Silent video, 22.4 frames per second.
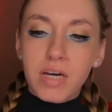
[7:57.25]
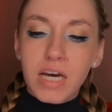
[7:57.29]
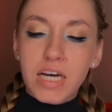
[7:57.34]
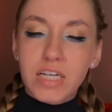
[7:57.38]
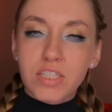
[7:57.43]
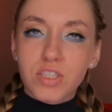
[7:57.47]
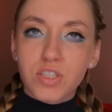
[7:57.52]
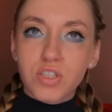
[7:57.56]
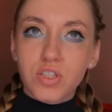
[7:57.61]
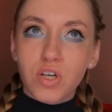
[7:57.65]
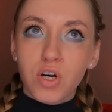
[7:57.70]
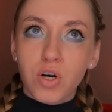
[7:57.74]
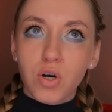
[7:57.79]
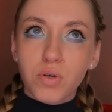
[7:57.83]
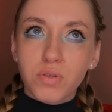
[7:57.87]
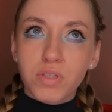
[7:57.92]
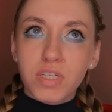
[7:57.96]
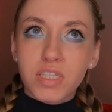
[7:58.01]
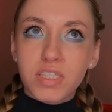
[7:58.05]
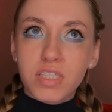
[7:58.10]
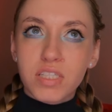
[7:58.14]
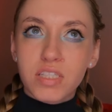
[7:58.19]
And so
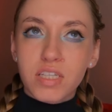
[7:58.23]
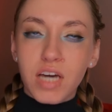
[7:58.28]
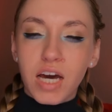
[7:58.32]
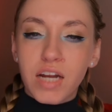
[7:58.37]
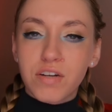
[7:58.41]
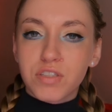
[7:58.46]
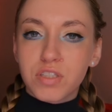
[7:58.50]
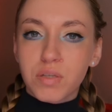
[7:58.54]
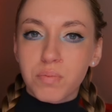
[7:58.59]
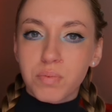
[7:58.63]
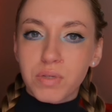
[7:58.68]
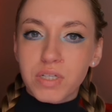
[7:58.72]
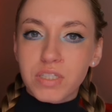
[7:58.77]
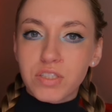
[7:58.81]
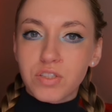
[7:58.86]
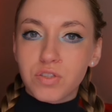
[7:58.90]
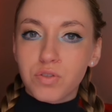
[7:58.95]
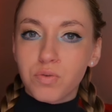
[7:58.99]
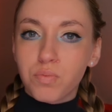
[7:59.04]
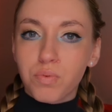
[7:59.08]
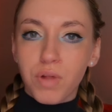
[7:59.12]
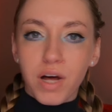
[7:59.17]
this is kind of just a place
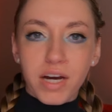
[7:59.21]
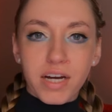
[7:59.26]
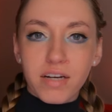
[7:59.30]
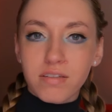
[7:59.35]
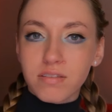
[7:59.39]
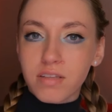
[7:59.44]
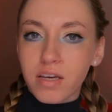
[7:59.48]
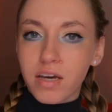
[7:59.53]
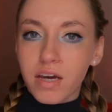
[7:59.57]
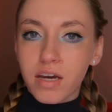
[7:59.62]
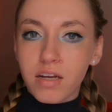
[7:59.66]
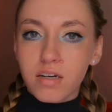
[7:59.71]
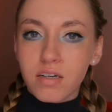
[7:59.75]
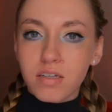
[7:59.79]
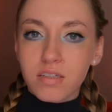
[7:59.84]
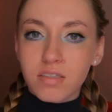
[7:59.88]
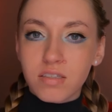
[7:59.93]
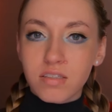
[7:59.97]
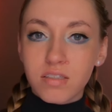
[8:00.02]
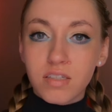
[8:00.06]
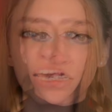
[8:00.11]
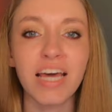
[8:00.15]
to block out the
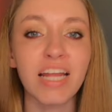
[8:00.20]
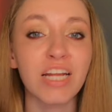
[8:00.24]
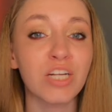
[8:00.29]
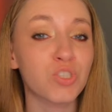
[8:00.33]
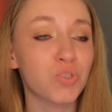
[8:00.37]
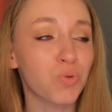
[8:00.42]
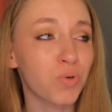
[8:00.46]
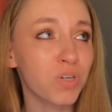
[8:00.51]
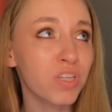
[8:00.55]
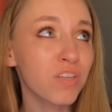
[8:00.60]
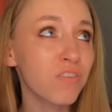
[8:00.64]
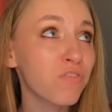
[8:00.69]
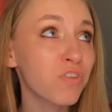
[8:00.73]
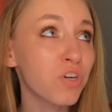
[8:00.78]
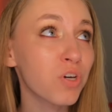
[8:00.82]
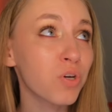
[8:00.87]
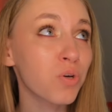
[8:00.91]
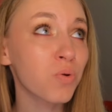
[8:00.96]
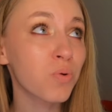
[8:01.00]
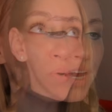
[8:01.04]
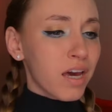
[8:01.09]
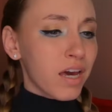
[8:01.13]
haters and enjoy the view